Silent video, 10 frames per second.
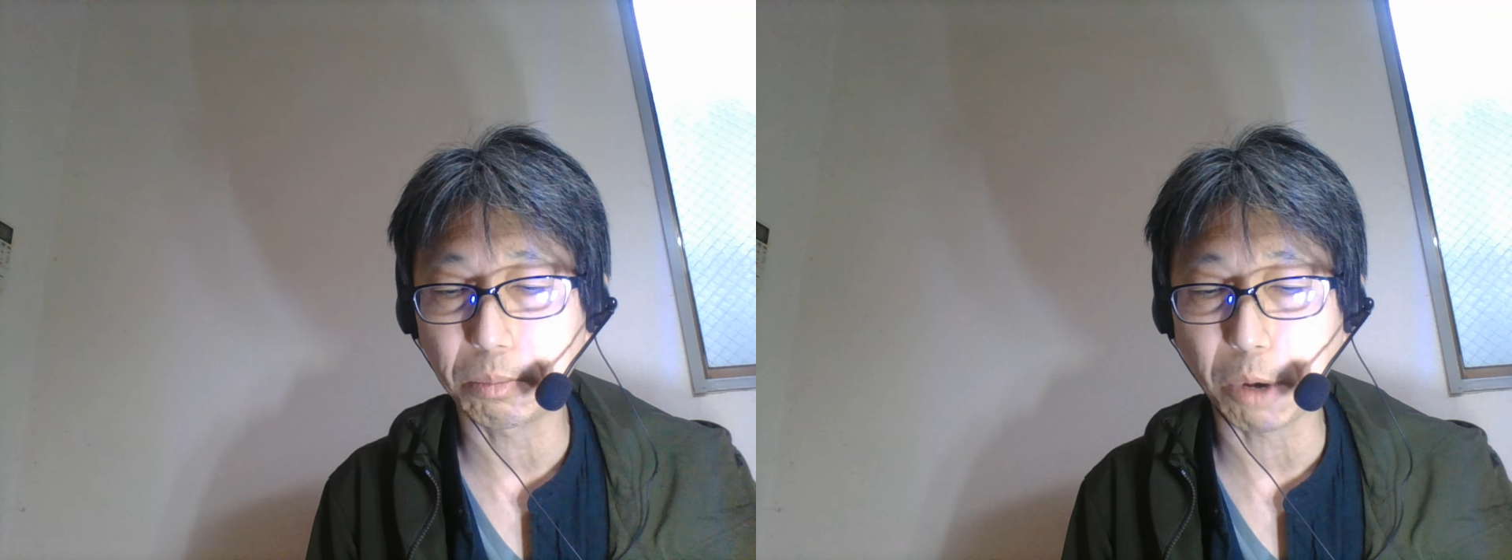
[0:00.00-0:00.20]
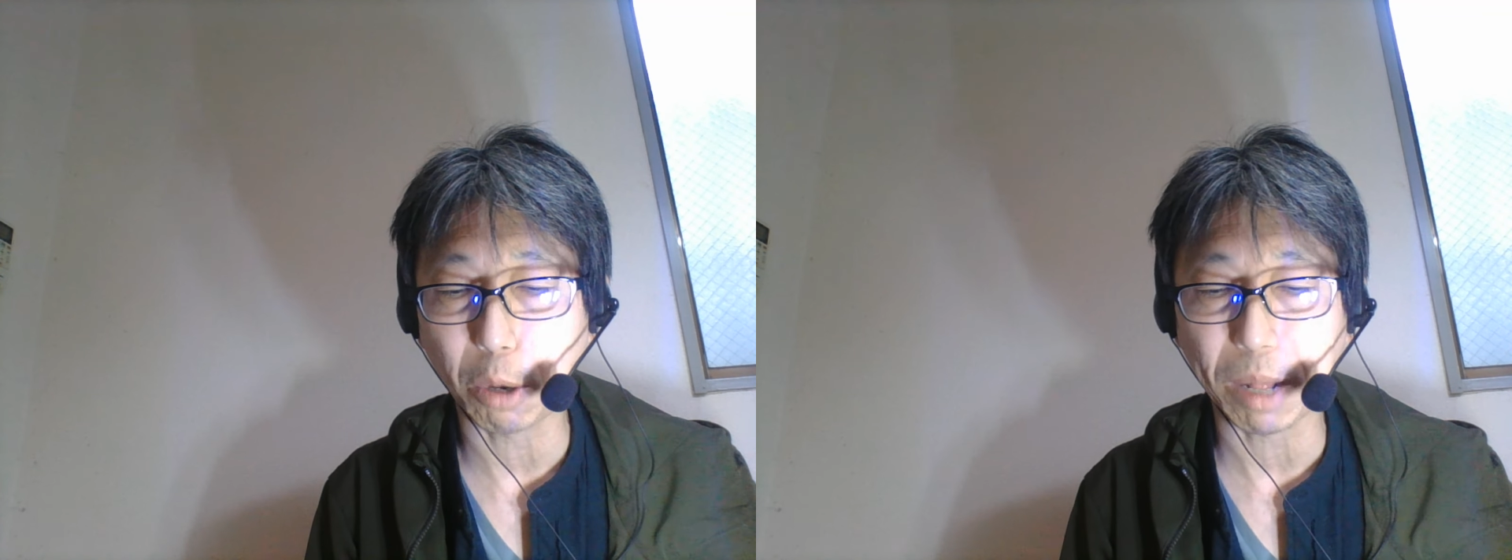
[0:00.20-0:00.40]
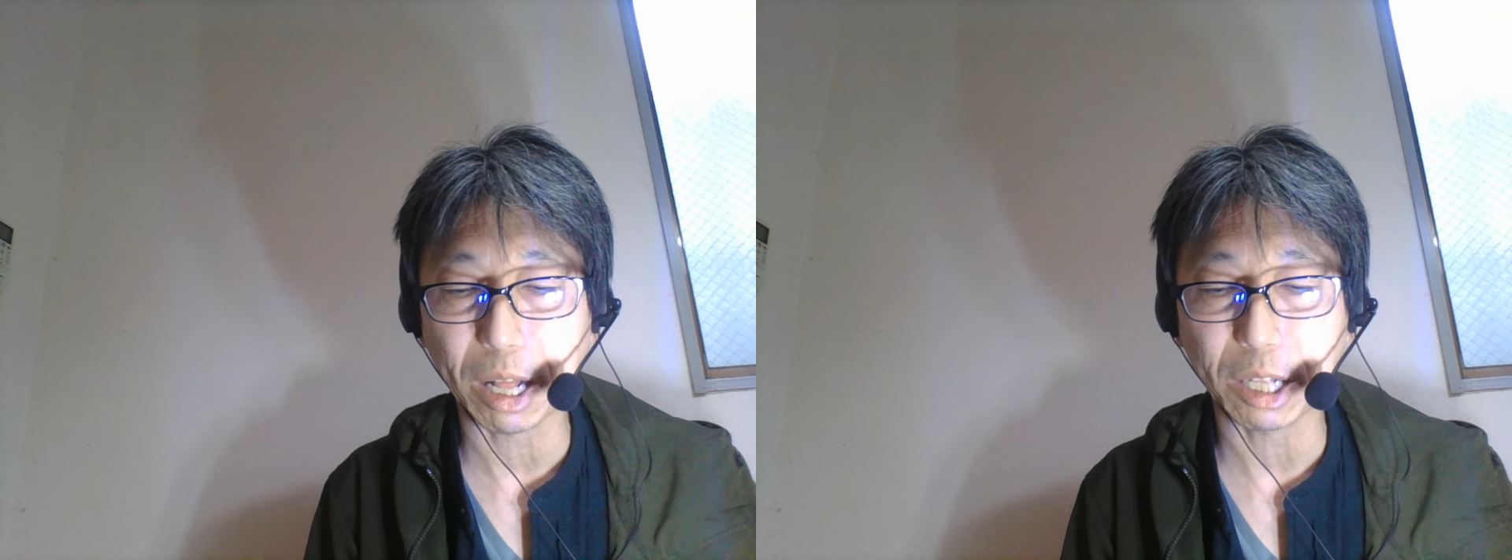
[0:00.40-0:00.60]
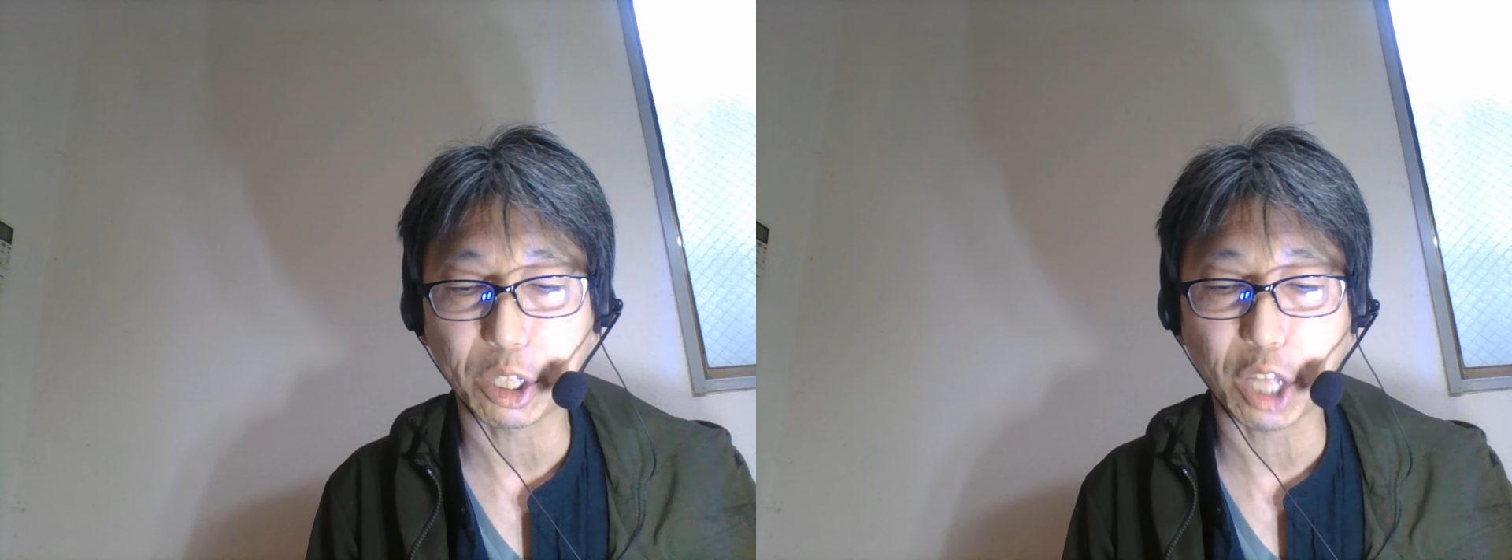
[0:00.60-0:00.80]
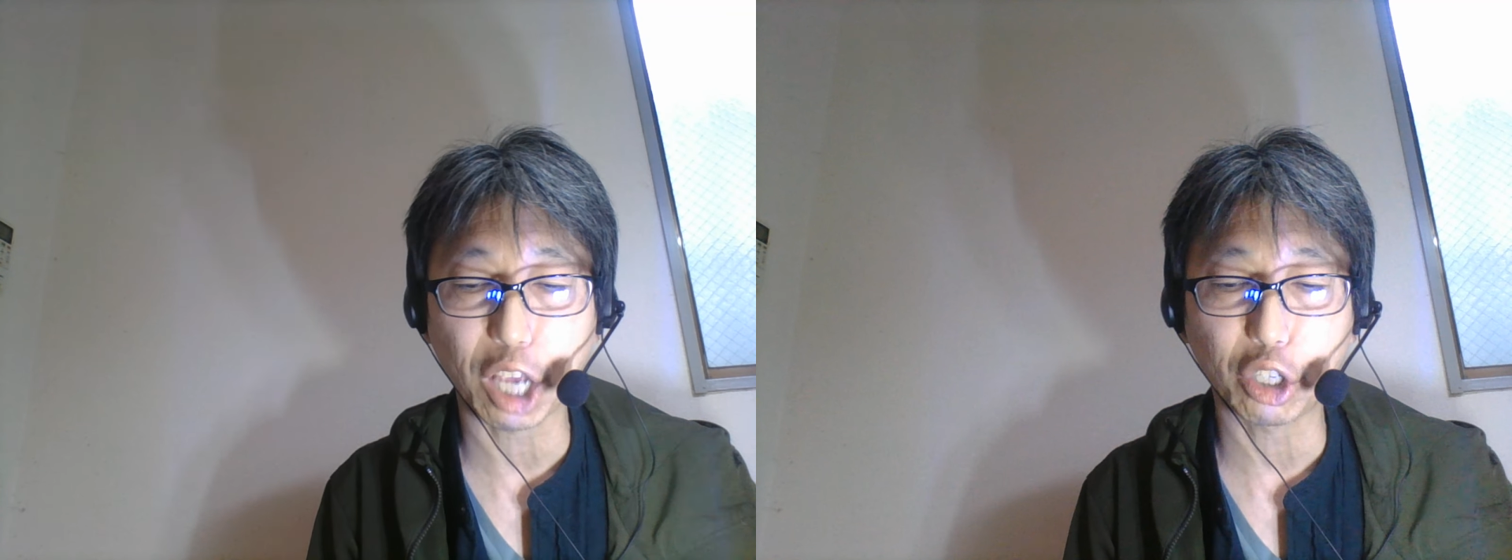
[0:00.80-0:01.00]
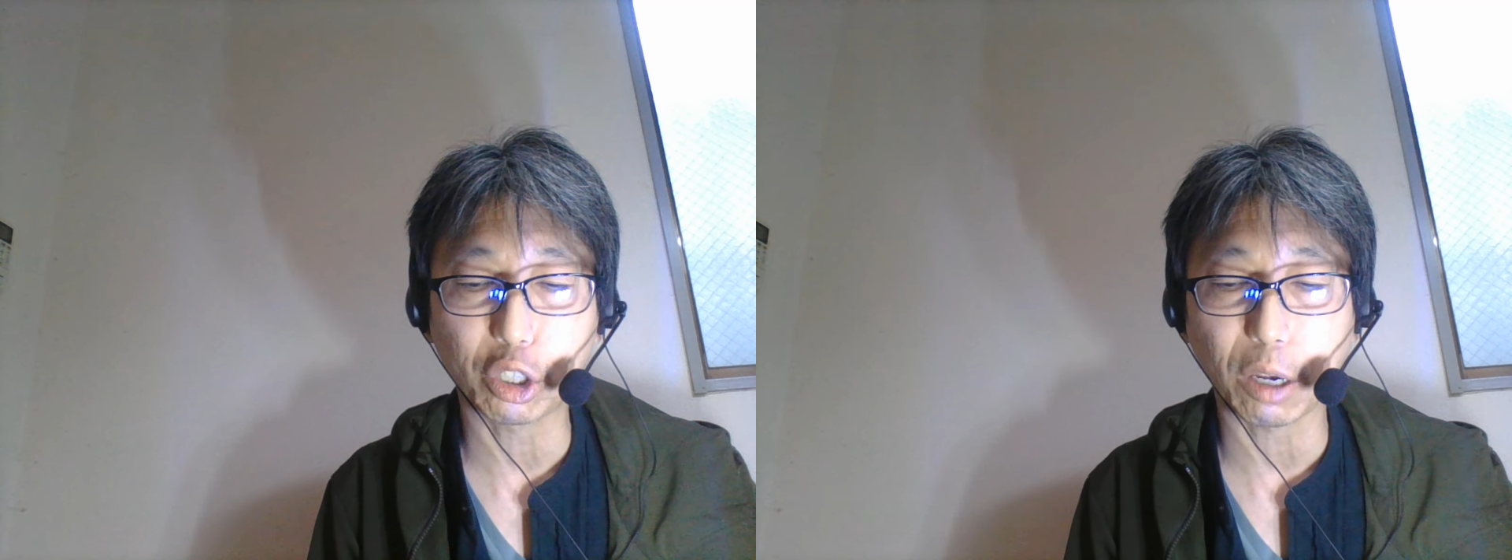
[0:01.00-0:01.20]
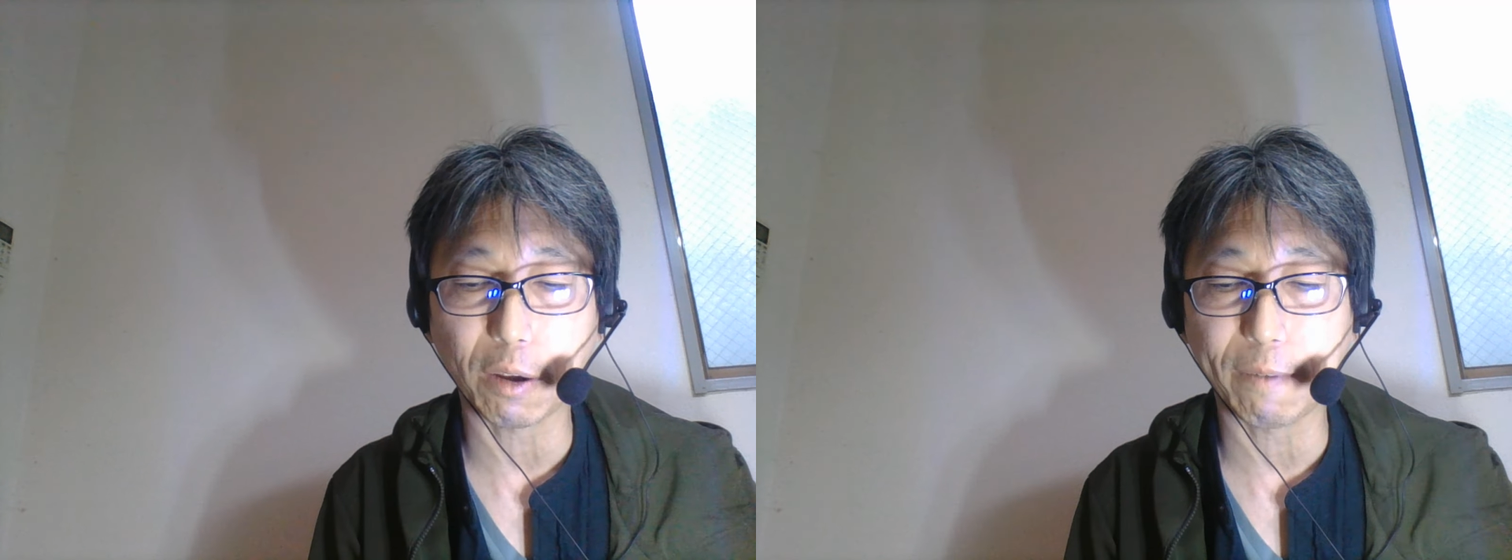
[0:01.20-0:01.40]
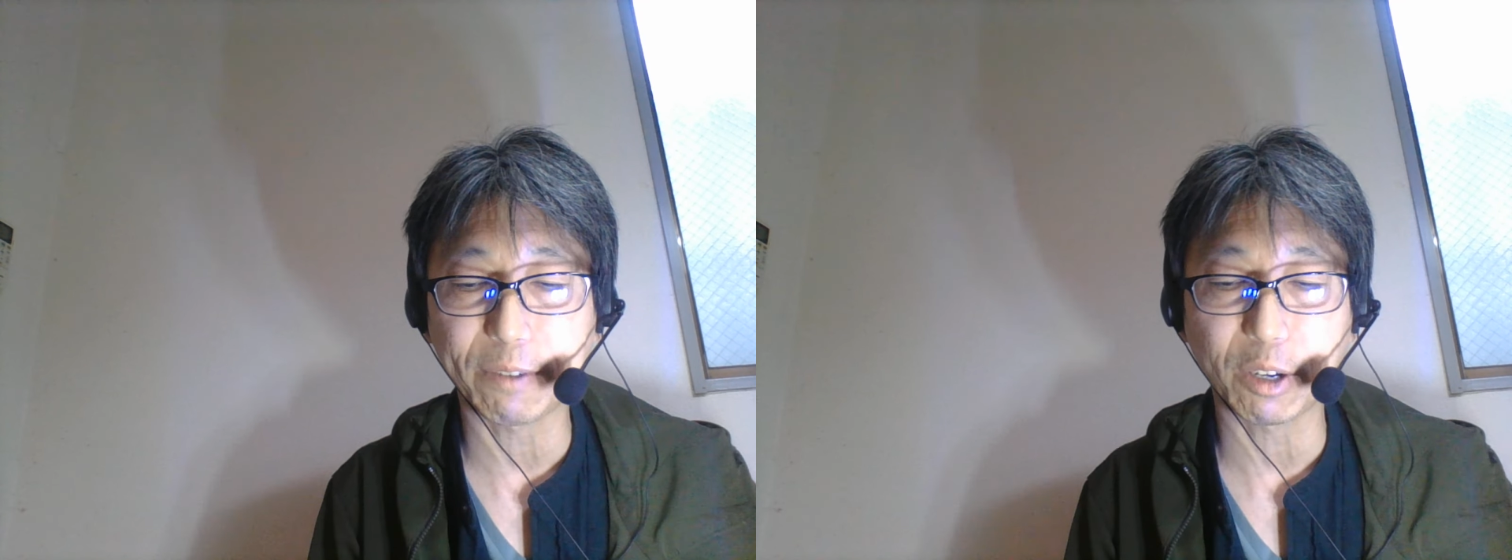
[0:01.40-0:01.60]
mobilization
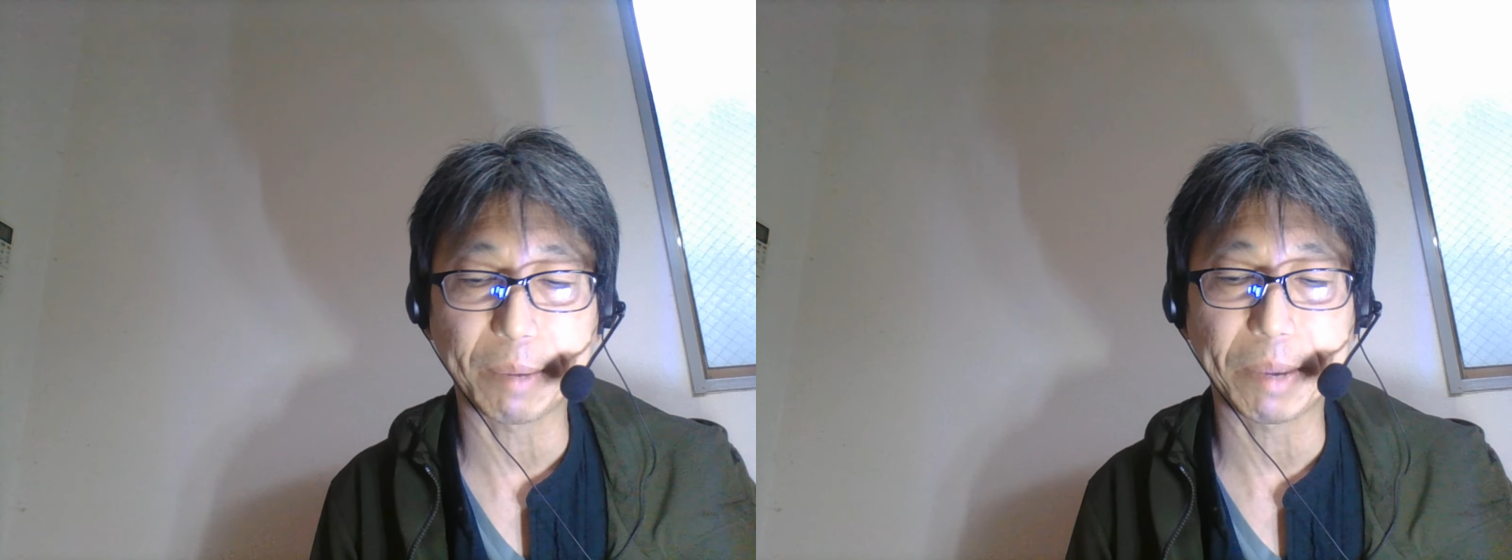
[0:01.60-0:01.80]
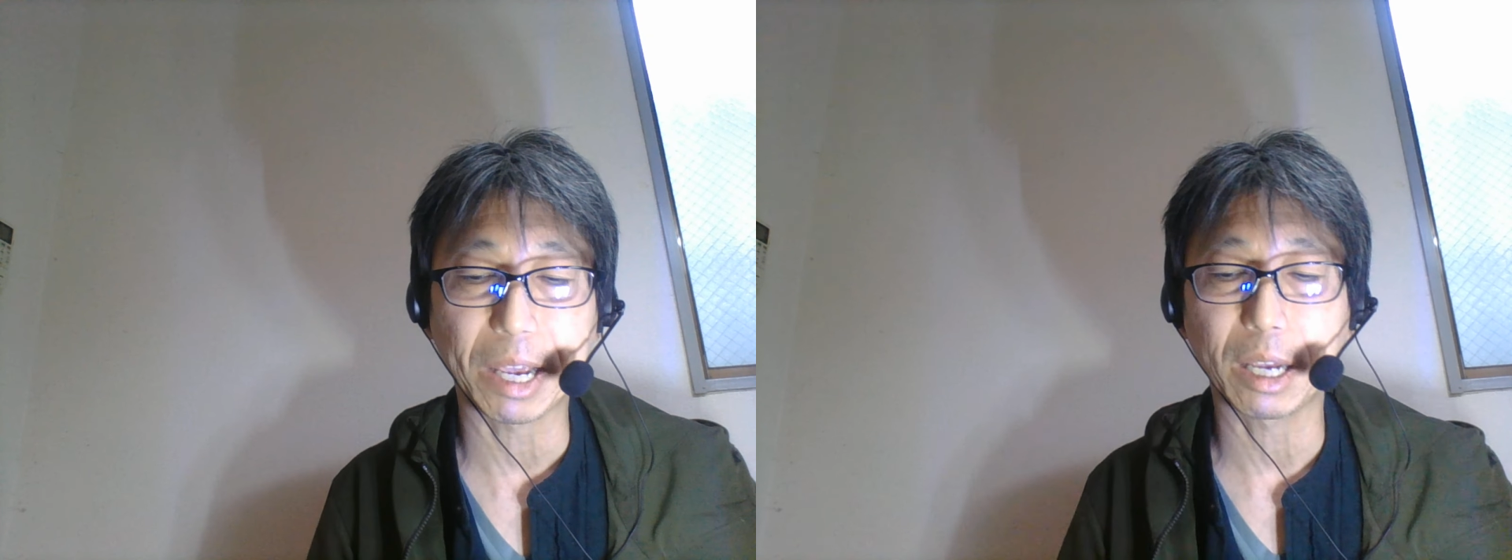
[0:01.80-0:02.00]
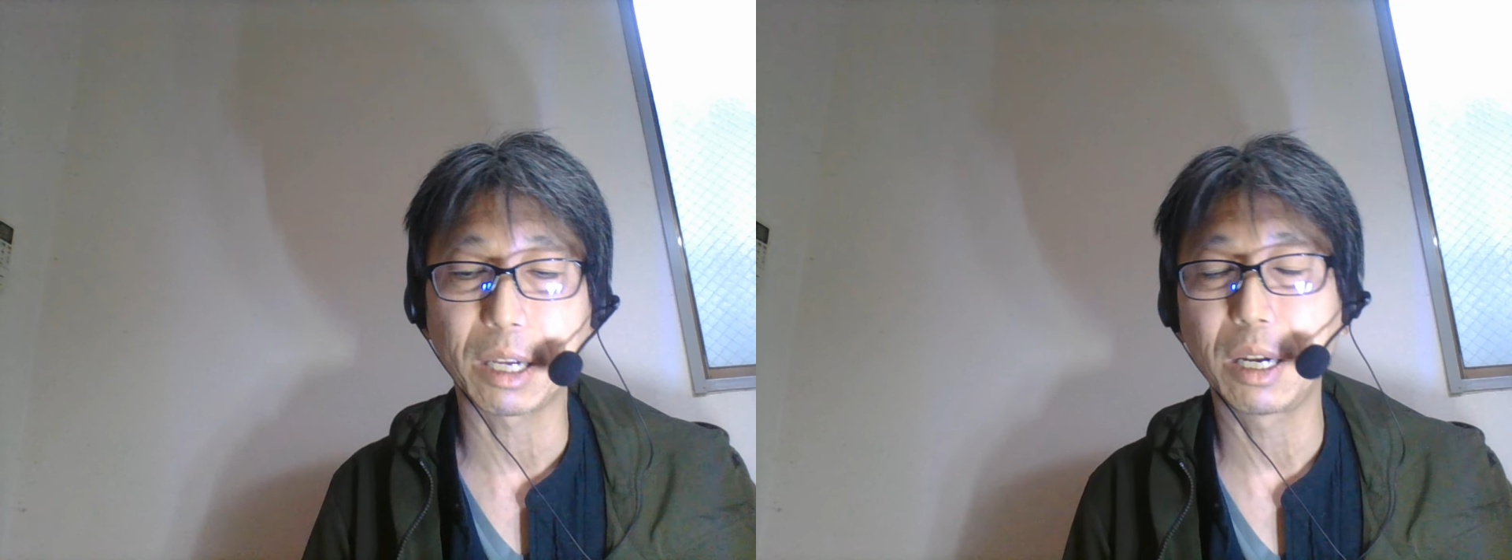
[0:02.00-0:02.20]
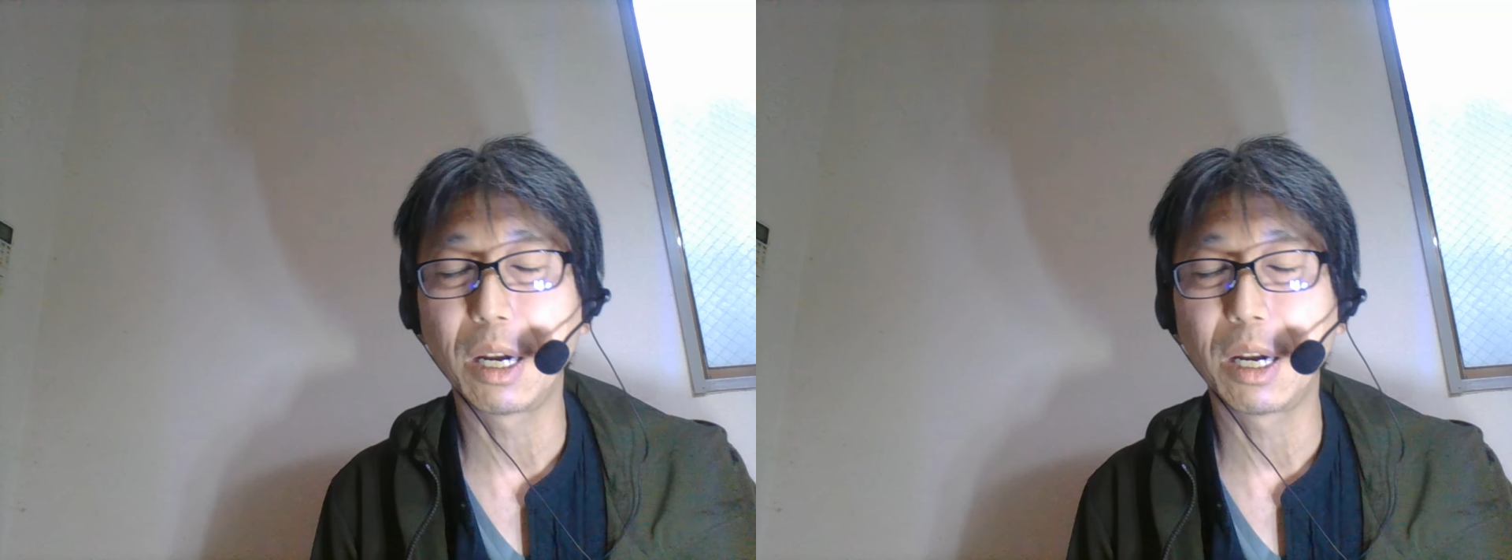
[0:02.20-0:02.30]
of women,